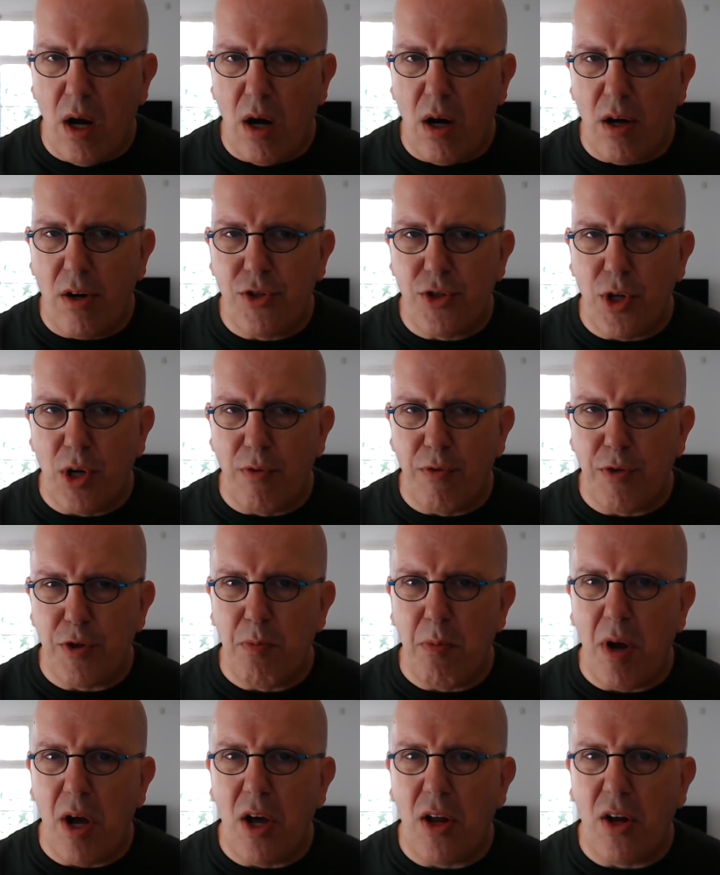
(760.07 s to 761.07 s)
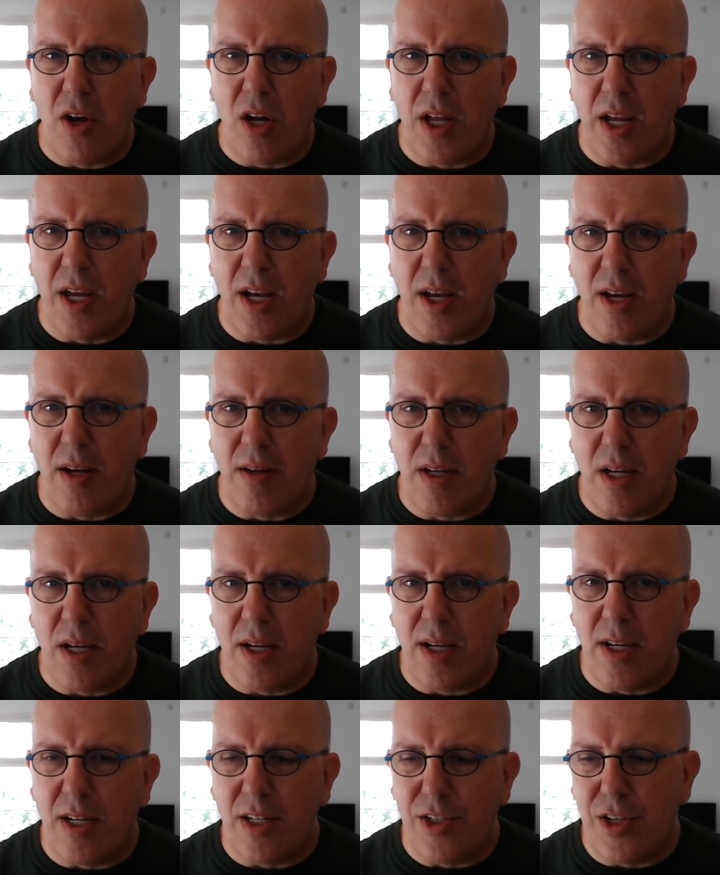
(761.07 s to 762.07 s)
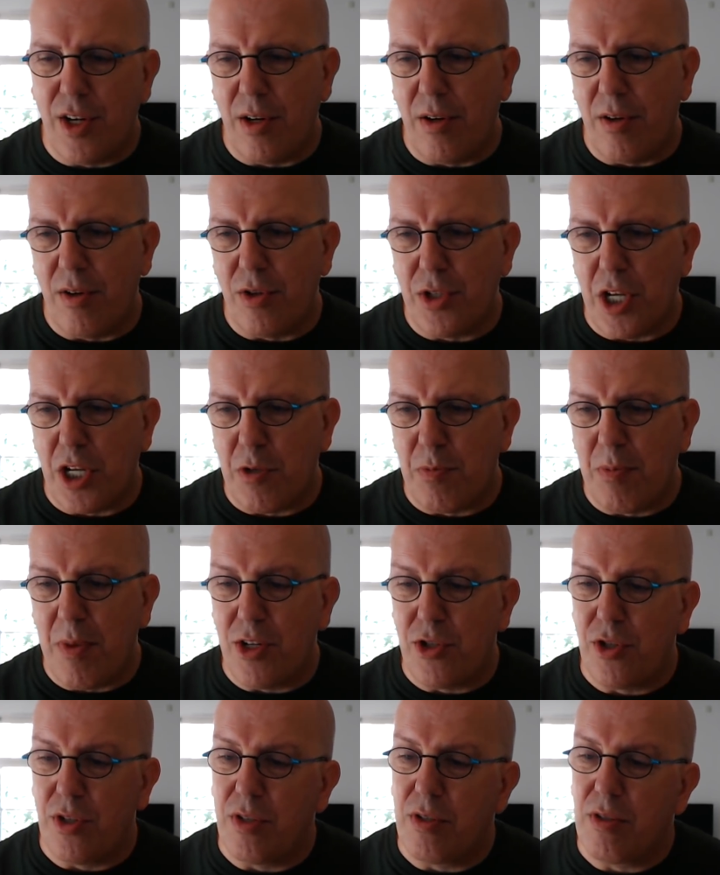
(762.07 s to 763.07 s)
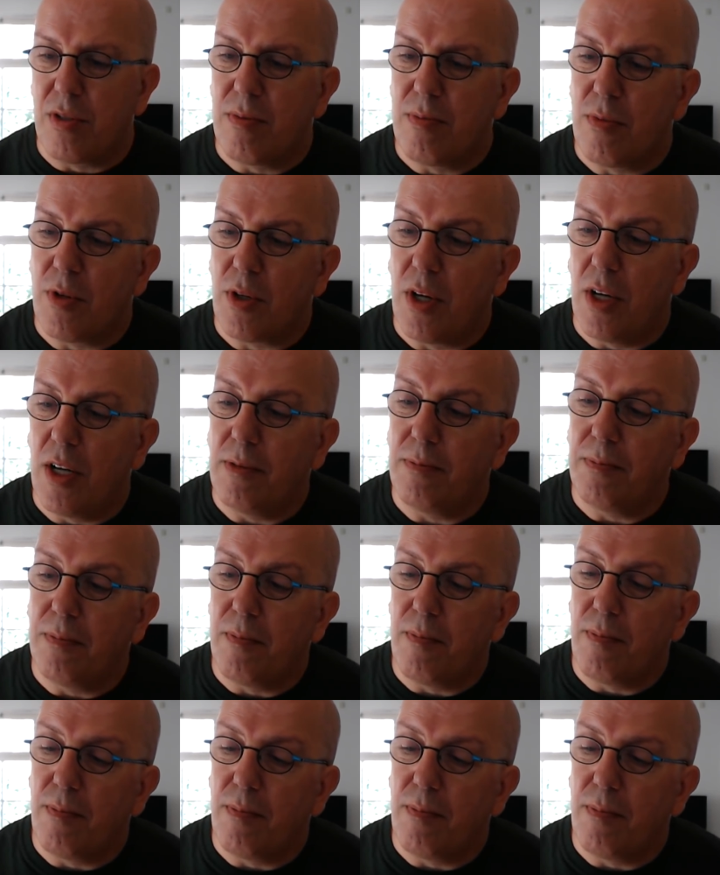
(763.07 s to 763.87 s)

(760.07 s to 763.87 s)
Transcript: hard surface modeling in interiors, as mentioned. Okay.